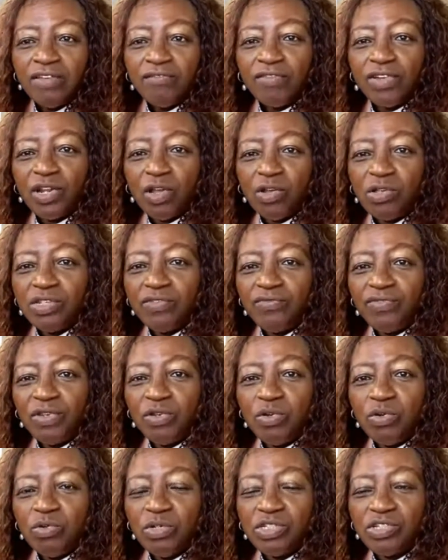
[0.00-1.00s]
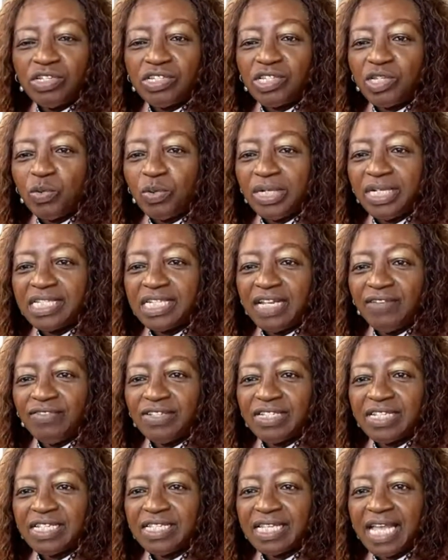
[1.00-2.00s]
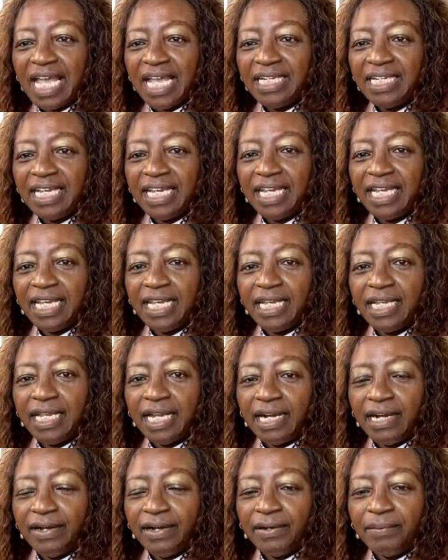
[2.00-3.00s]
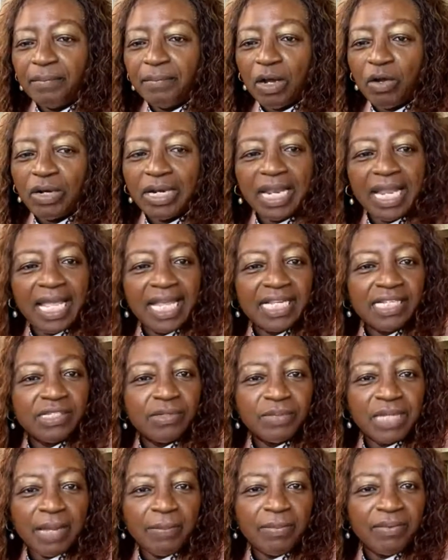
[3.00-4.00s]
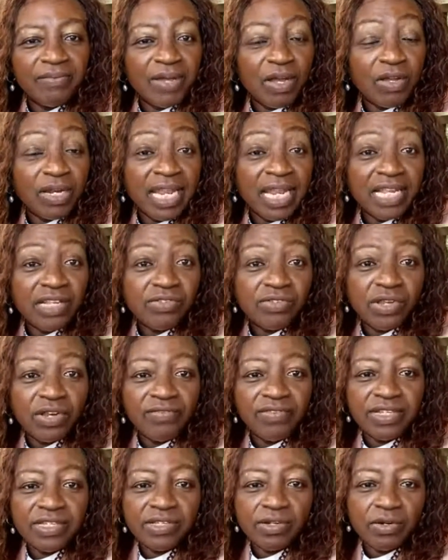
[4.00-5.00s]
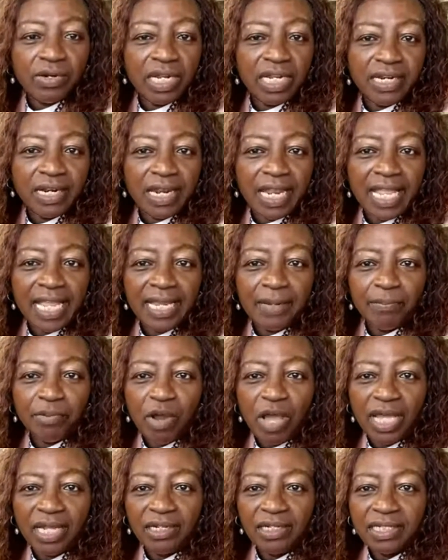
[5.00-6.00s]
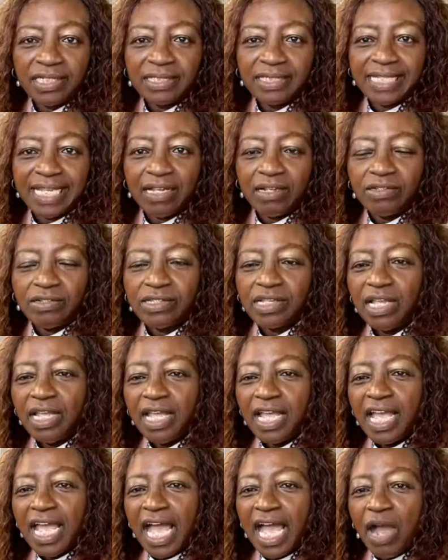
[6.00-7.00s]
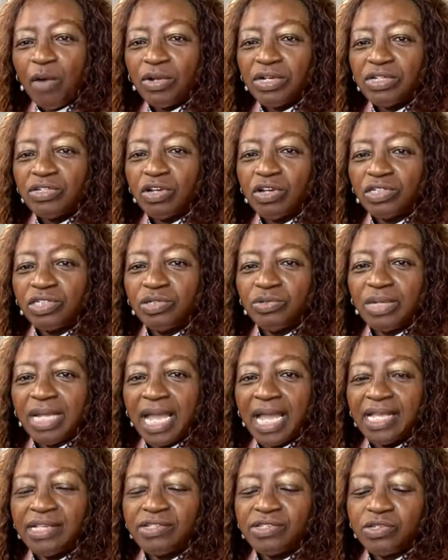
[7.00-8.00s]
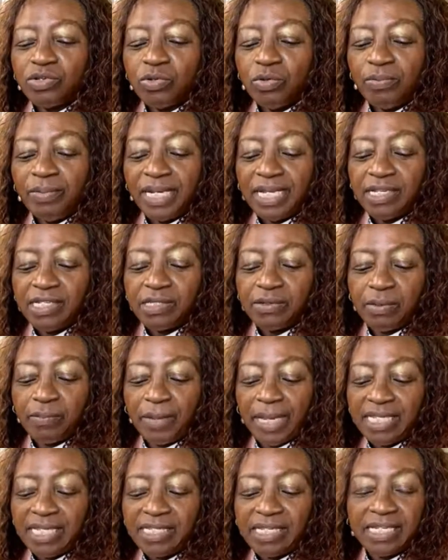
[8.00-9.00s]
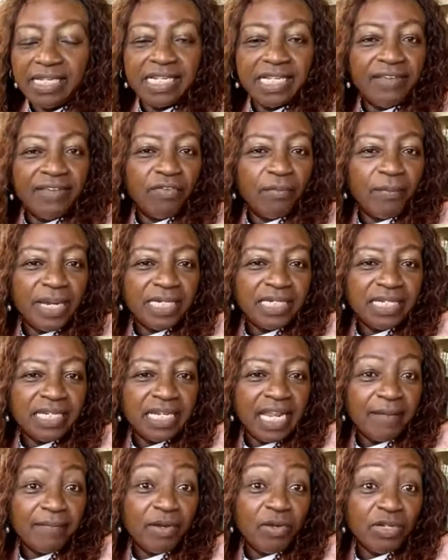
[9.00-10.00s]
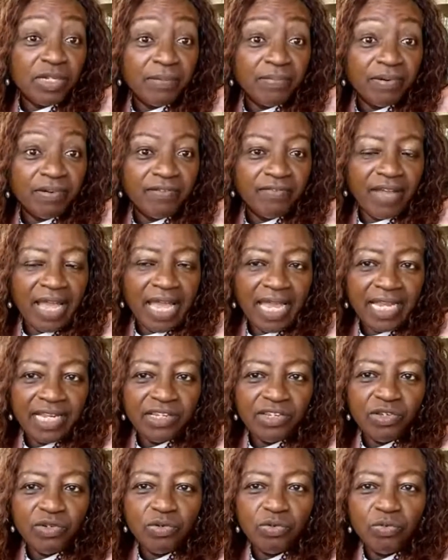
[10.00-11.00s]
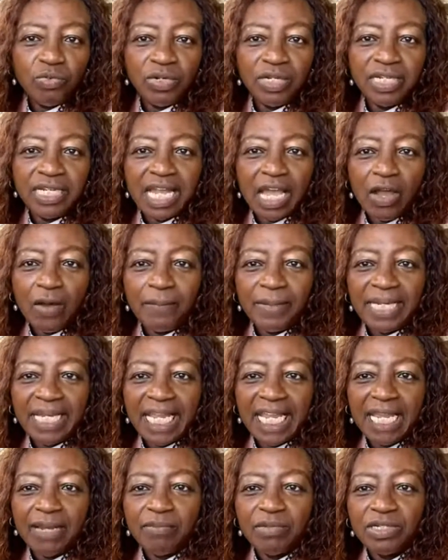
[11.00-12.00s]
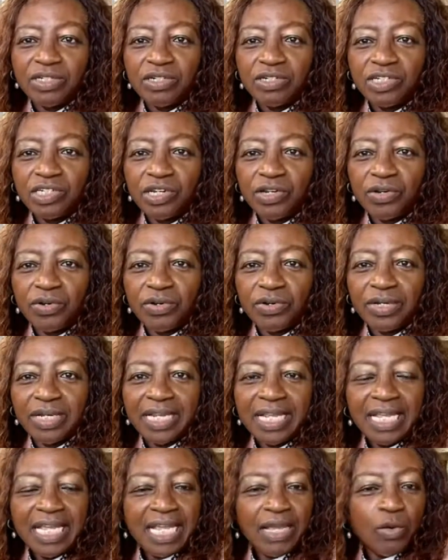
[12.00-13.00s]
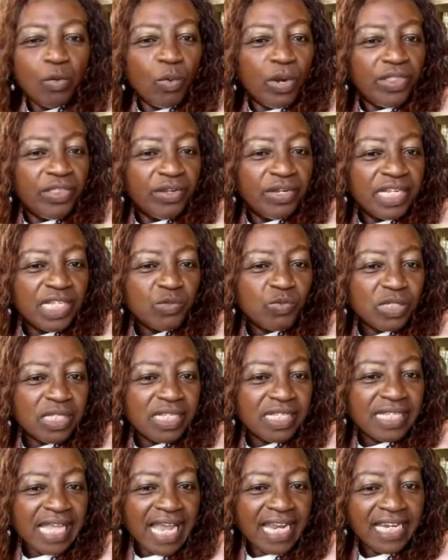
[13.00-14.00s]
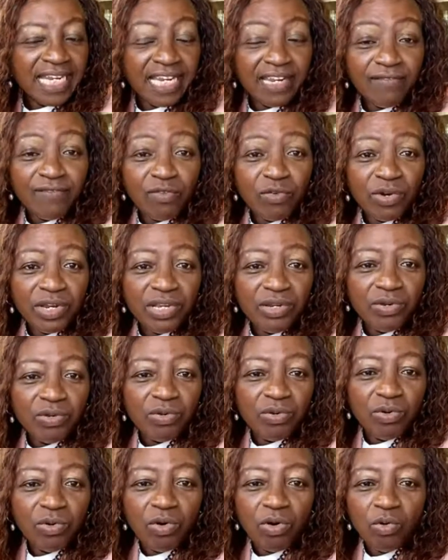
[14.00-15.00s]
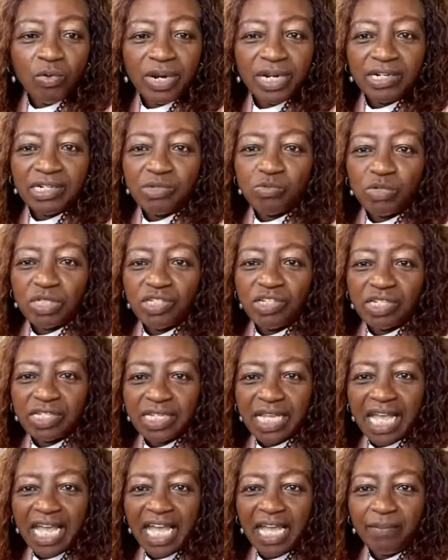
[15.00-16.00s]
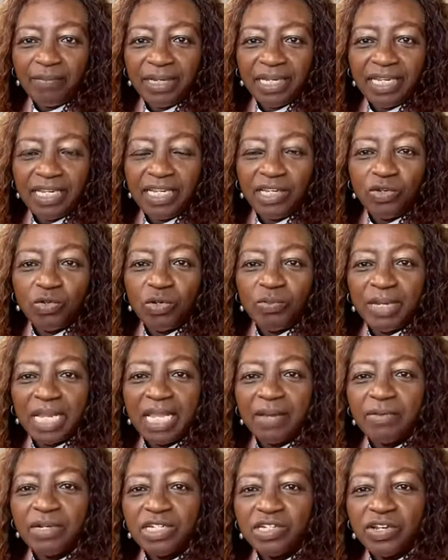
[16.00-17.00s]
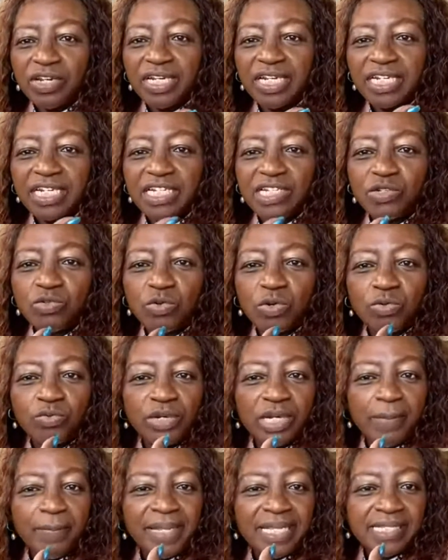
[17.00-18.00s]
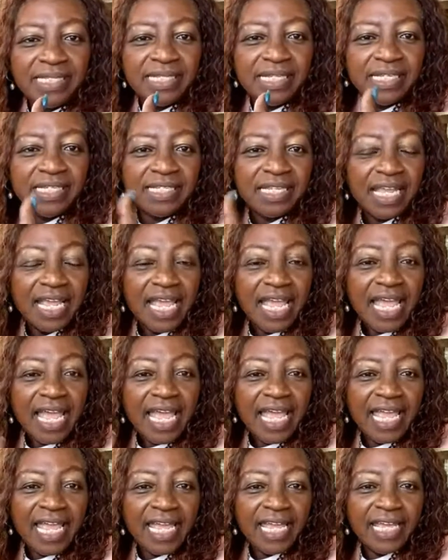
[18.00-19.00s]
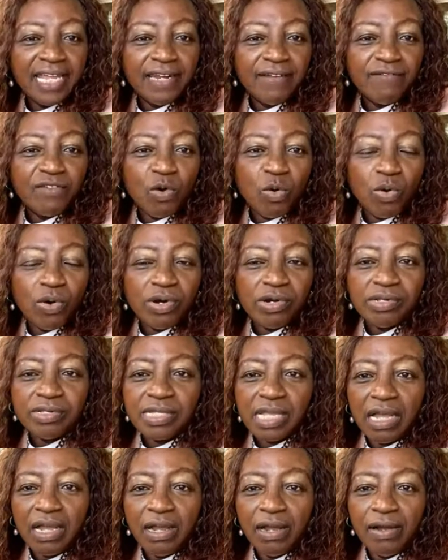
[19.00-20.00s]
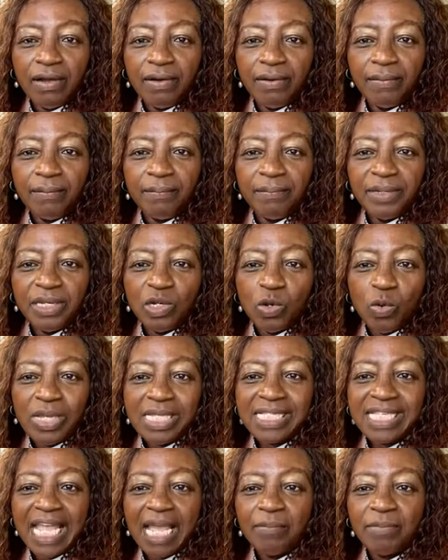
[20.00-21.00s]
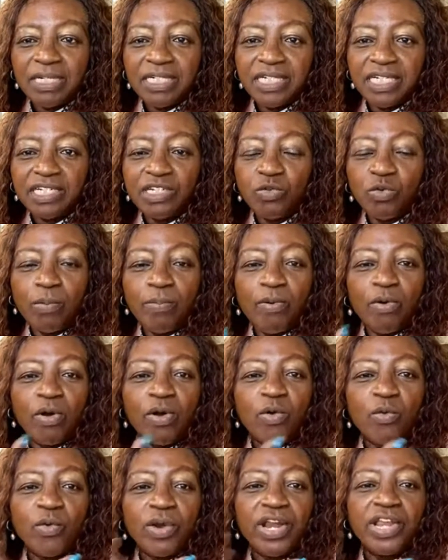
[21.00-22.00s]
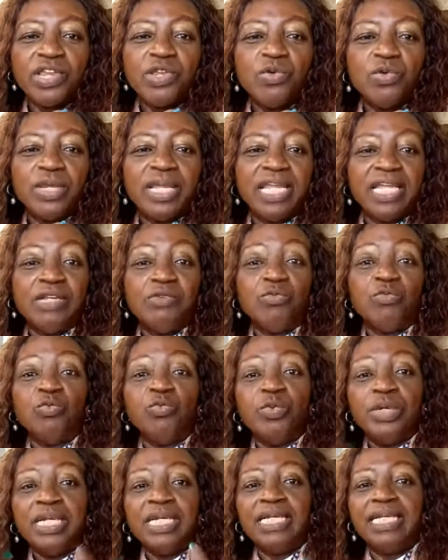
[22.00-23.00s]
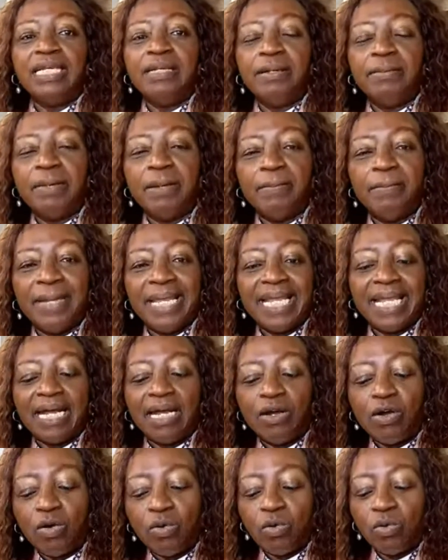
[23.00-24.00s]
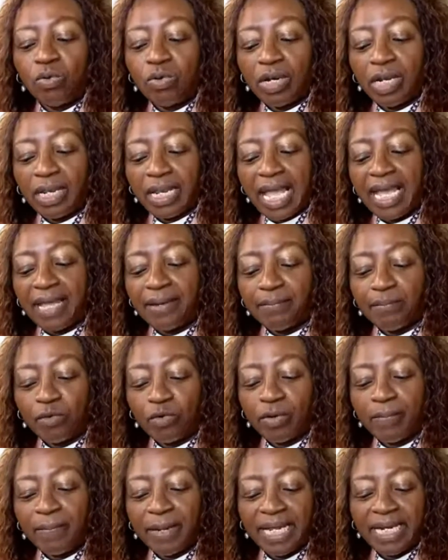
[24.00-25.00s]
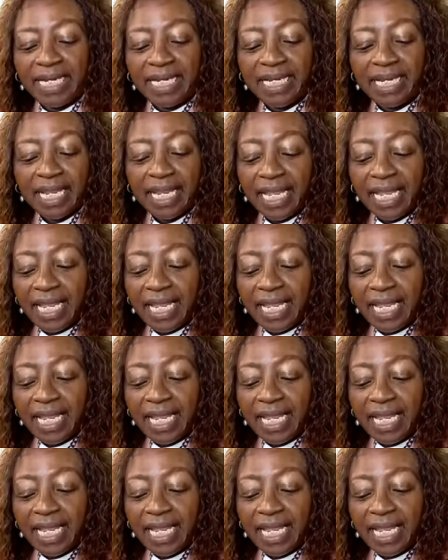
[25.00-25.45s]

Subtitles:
But those of you who were just doing this stuff as a side gig, online, some type of online service or online product sales, I want to talk to you guys too, because based on the information that I'm going to provide, you would now be able to turn, whether this was a side gig for you or whether it was just a hobby, you would be able to turn it into a real business. And of course, establish it to a point where you can really make a whole lot more money.